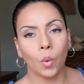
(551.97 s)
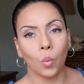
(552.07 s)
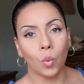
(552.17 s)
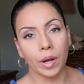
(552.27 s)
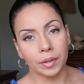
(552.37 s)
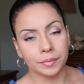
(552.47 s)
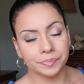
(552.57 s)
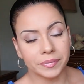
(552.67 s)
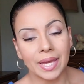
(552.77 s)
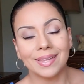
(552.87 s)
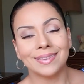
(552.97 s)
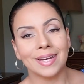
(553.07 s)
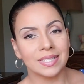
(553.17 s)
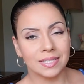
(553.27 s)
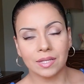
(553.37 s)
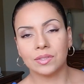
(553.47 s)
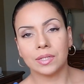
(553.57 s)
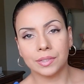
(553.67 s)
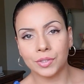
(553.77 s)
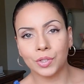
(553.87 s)
Well, that sounds
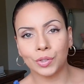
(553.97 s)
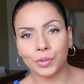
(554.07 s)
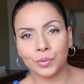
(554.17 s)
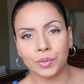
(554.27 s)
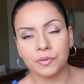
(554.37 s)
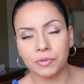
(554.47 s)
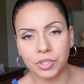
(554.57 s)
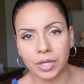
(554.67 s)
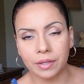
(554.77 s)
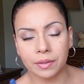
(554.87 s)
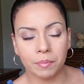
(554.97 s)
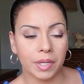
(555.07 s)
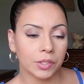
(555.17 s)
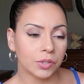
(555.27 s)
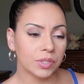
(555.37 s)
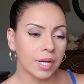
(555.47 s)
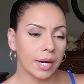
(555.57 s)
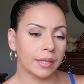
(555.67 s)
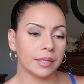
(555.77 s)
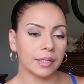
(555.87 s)
like it's good news for Jonathan Majors.
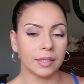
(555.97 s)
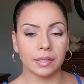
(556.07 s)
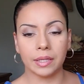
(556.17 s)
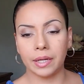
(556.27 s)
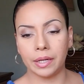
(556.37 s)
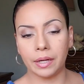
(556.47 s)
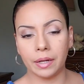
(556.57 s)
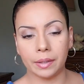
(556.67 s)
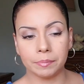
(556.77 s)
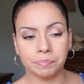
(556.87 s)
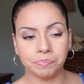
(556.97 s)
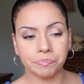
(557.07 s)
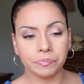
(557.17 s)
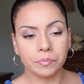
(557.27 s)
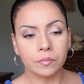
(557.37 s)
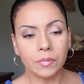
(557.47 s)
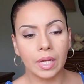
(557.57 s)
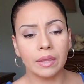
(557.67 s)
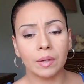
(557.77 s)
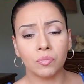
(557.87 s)
I think that they,
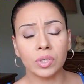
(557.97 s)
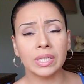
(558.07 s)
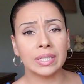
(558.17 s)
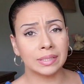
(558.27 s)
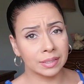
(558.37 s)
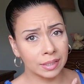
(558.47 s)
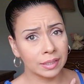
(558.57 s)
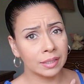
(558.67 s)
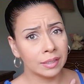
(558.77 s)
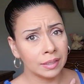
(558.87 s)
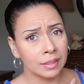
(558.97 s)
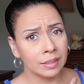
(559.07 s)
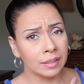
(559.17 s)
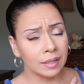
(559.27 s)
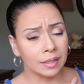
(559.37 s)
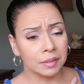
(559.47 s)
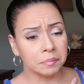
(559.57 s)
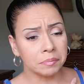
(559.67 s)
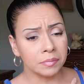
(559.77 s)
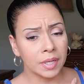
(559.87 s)
them releasing
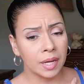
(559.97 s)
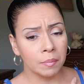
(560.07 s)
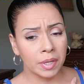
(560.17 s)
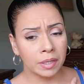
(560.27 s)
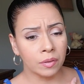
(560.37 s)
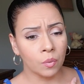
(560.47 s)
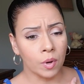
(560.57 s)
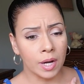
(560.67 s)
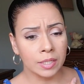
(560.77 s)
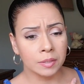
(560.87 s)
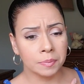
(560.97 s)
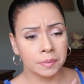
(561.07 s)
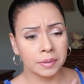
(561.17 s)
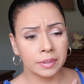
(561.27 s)
Ant-Man and the Wasp